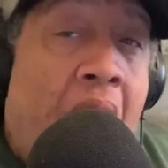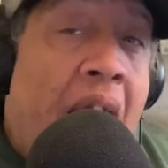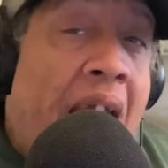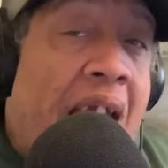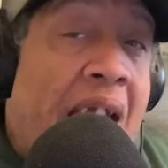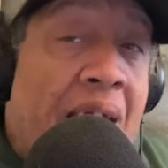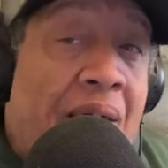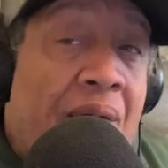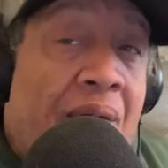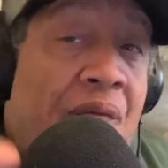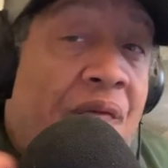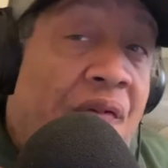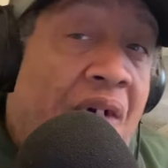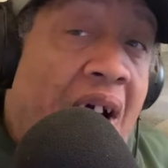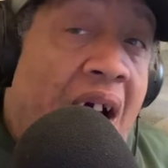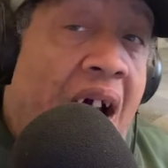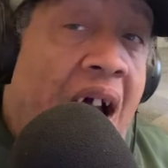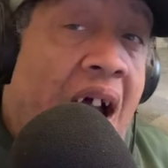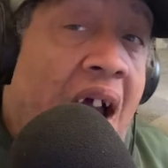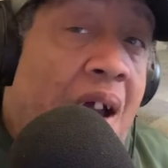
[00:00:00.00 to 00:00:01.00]
in
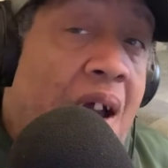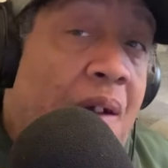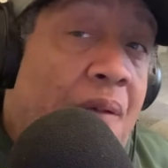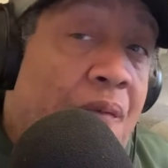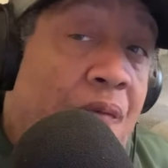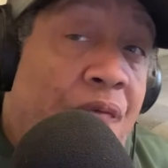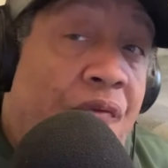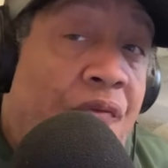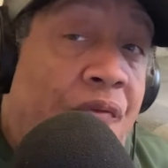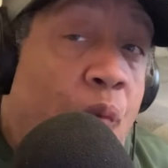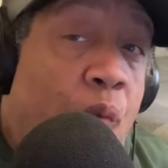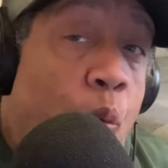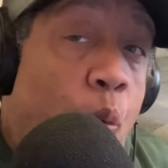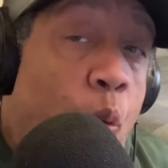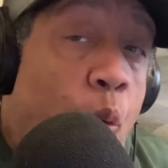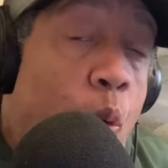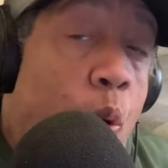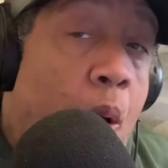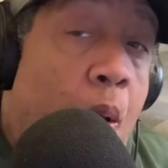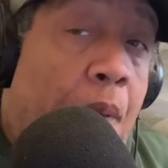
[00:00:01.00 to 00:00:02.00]
five, four,
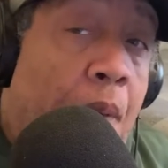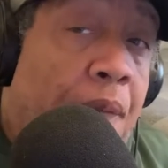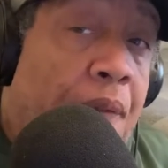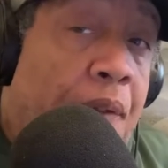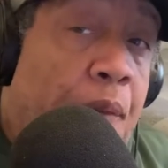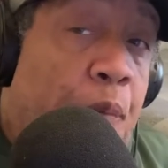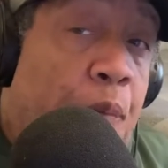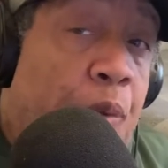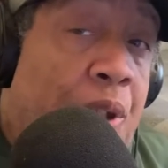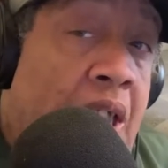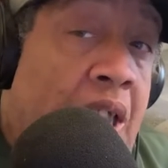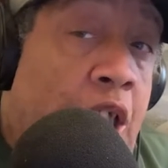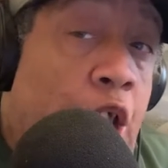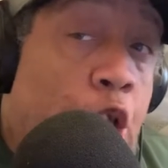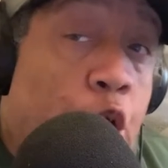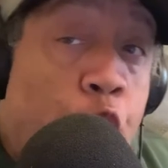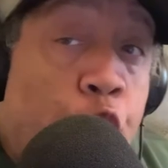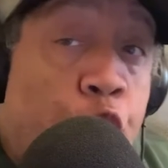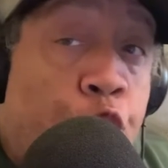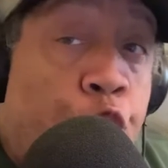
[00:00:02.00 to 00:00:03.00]
three,
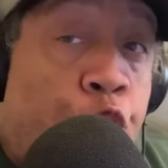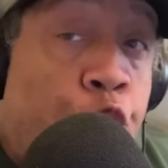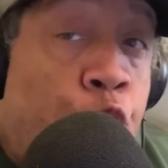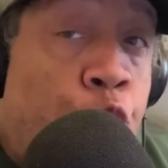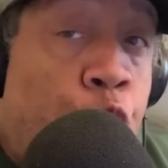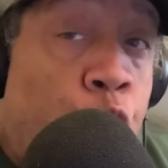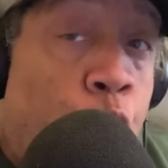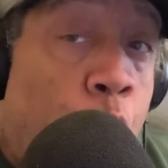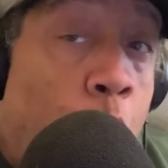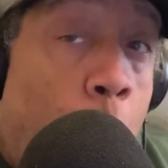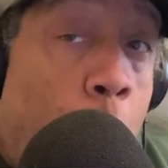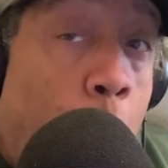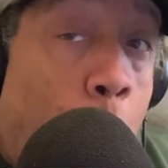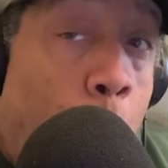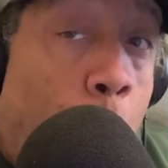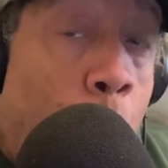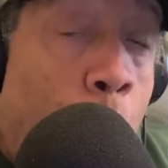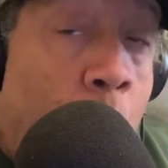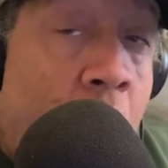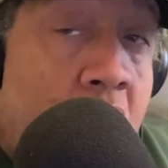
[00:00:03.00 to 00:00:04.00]
two,
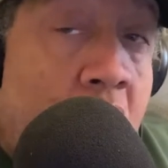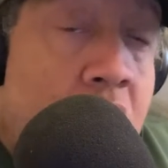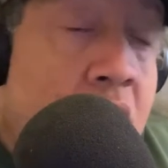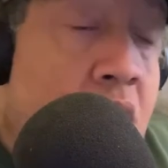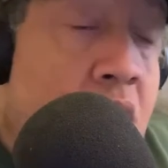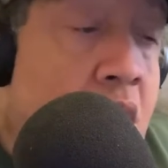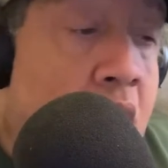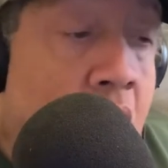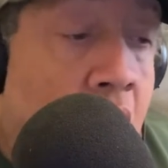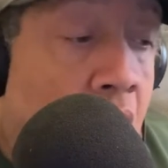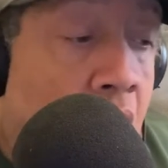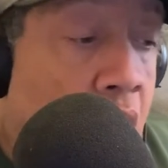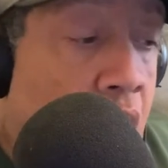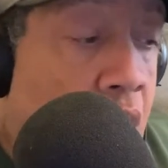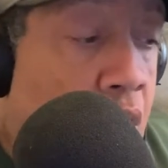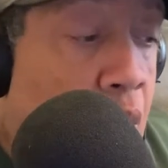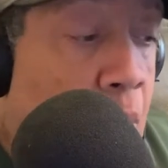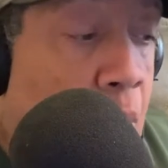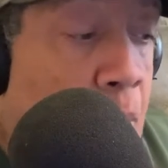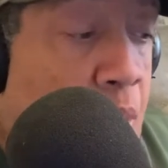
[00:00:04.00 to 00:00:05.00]
one.
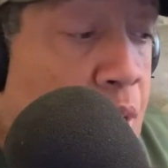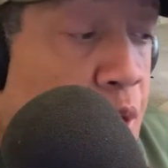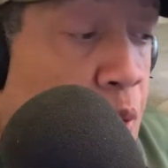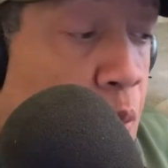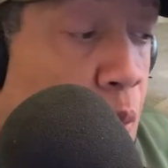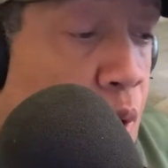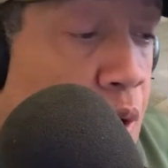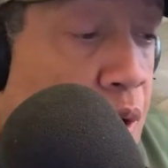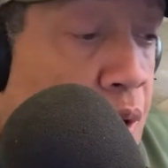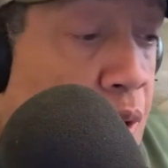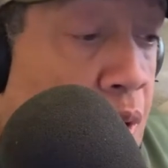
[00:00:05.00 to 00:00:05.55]
Come on, George.